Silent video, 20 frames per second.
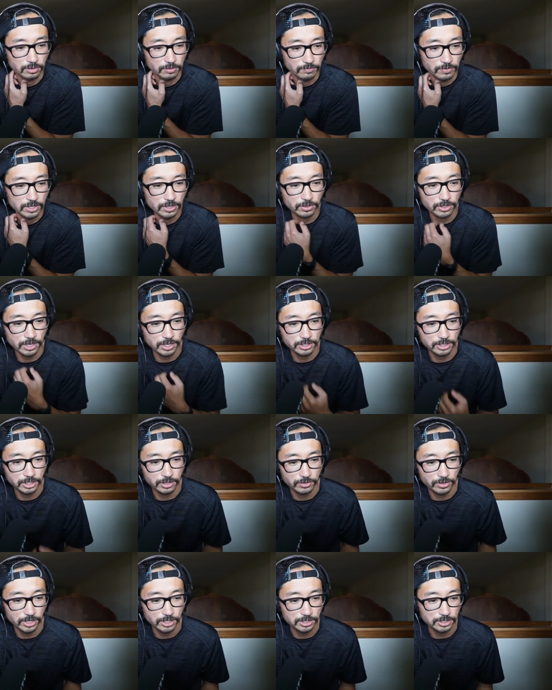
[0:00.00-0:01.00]
Video content
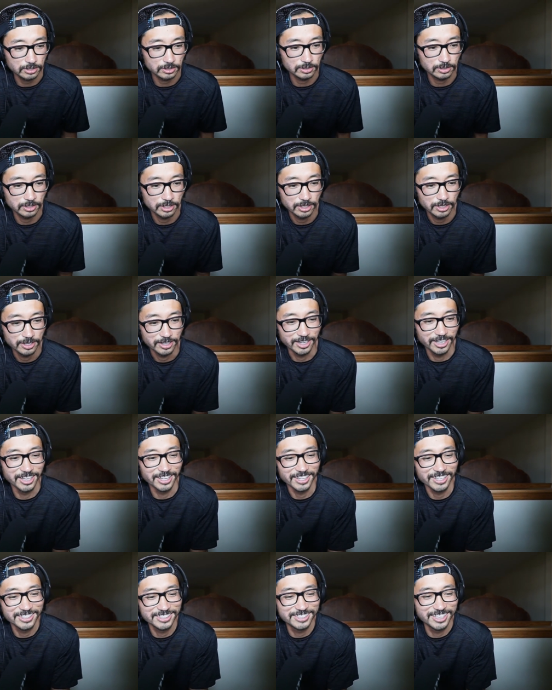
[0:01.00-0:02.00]
creation,
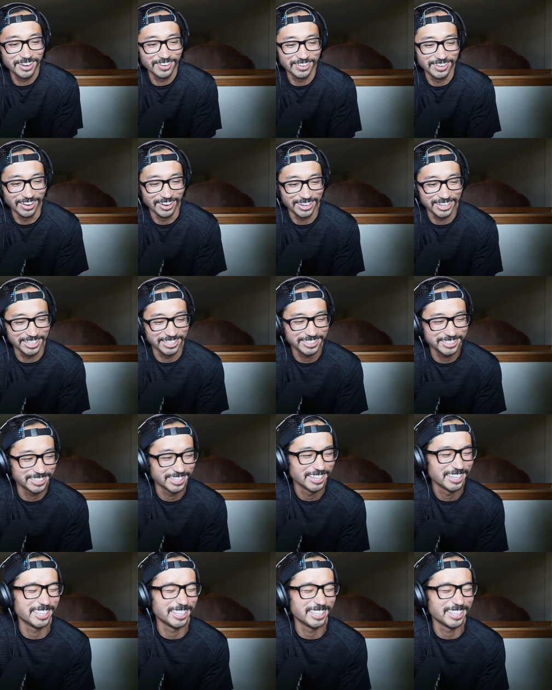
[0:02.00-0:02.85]
is there an audience?